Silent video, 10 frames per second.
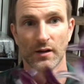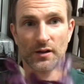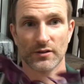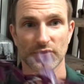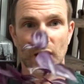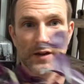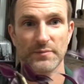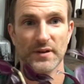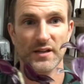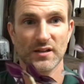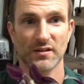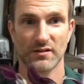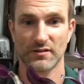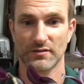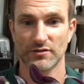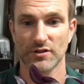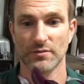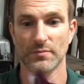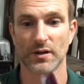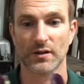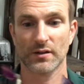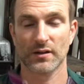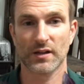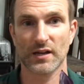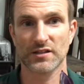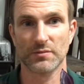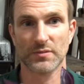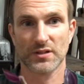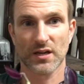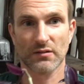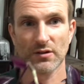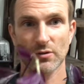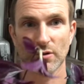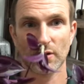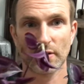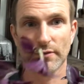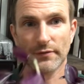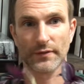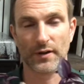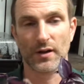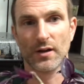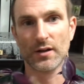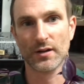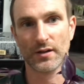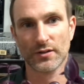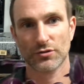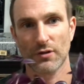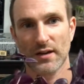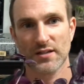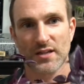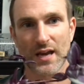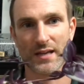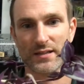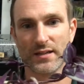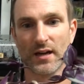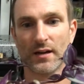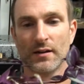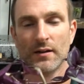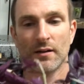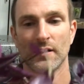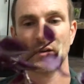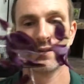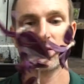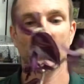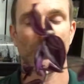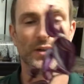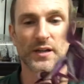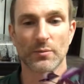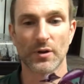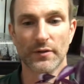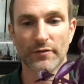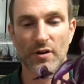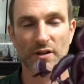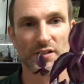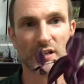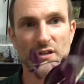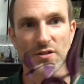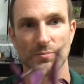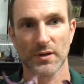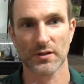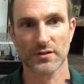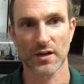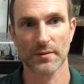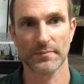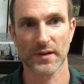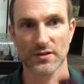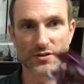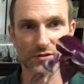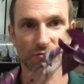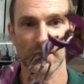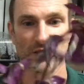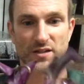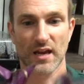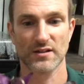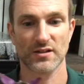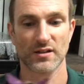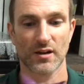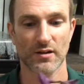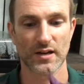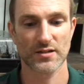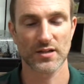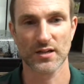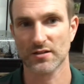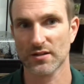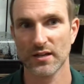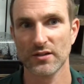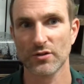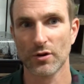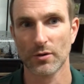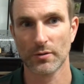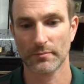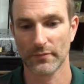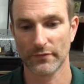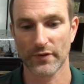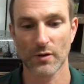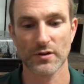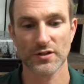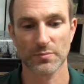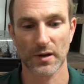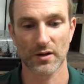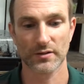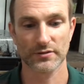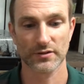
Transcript: she gave me some cutting material of her Tradescantia. No idea what the variety is, but it's a Tradescantia no less. It's an indoor foliage plant.